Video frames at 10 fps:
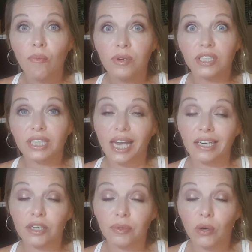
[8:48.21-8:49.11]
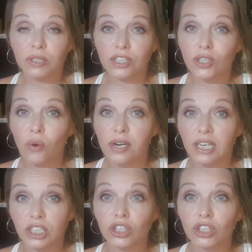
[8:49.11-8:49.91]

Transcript: because Canada Post is going on